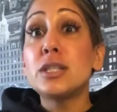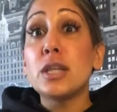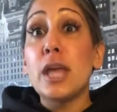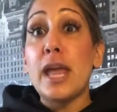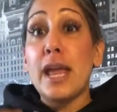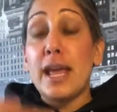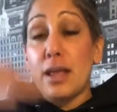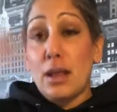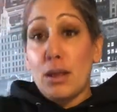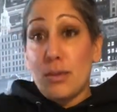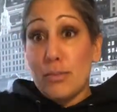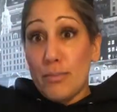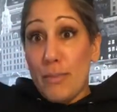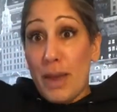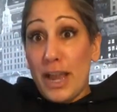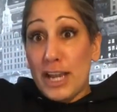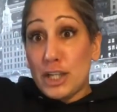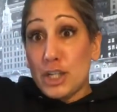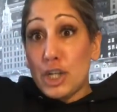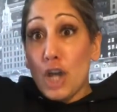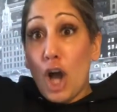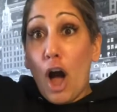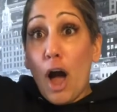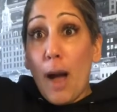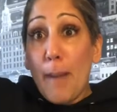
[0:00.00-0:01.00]
like my
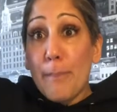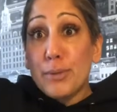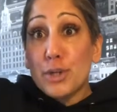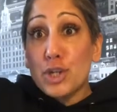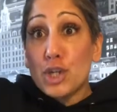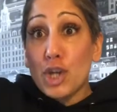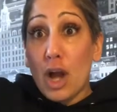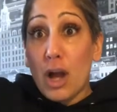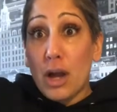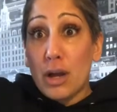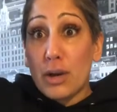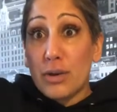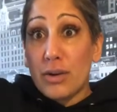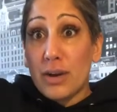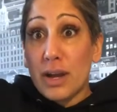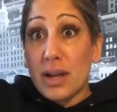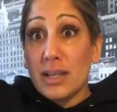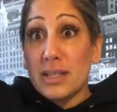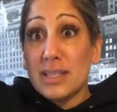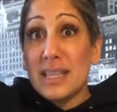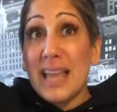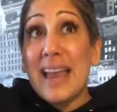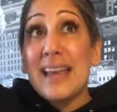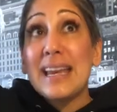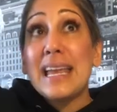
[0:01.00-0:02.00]
top
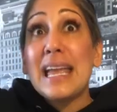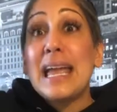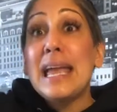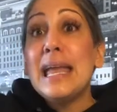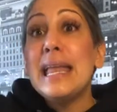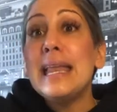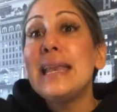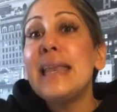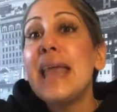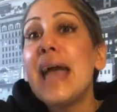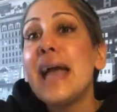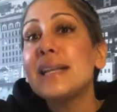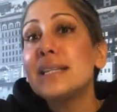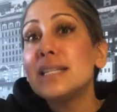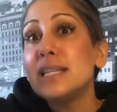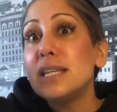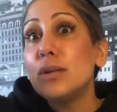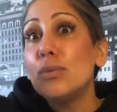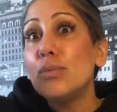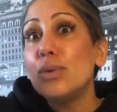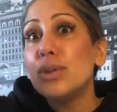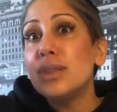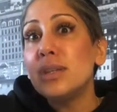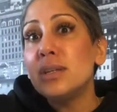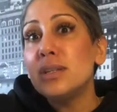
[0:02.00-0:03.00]
chakras and connecting
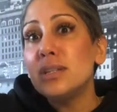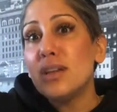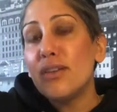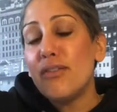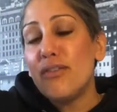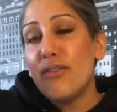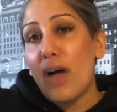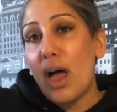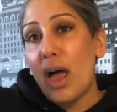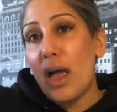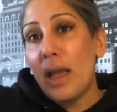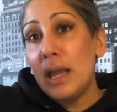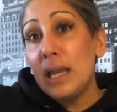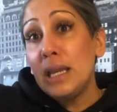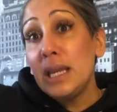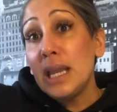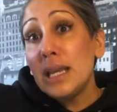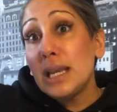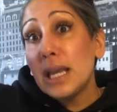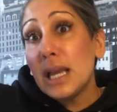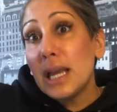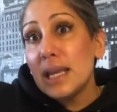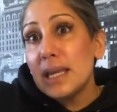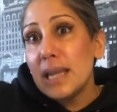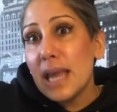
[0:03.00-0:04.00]
with the divine
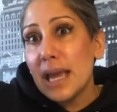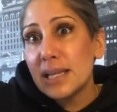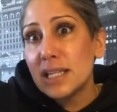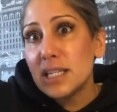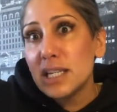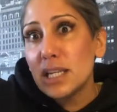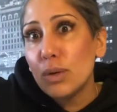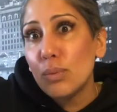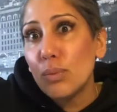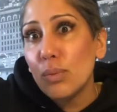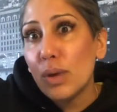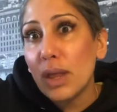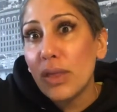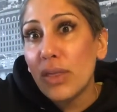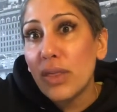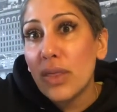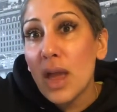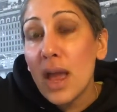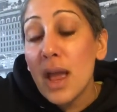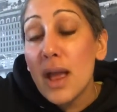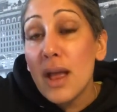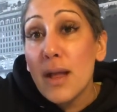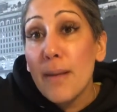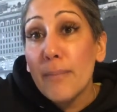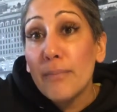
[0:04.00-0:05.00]
and connecting with
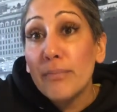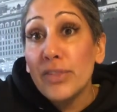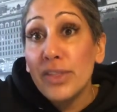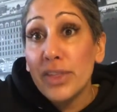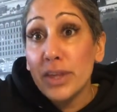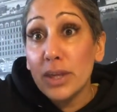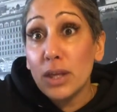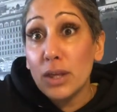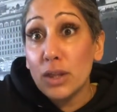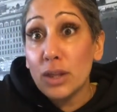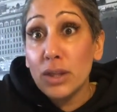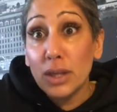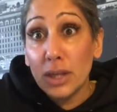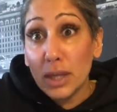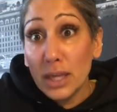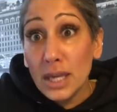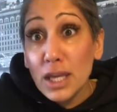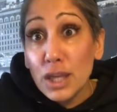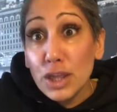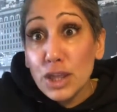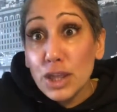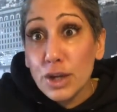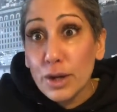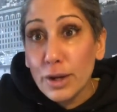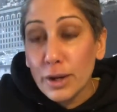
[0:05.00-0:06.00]
the, the
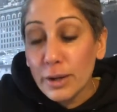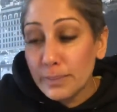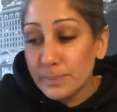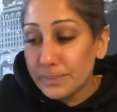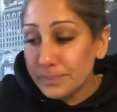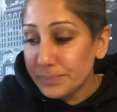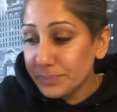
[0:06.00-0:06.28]
ether.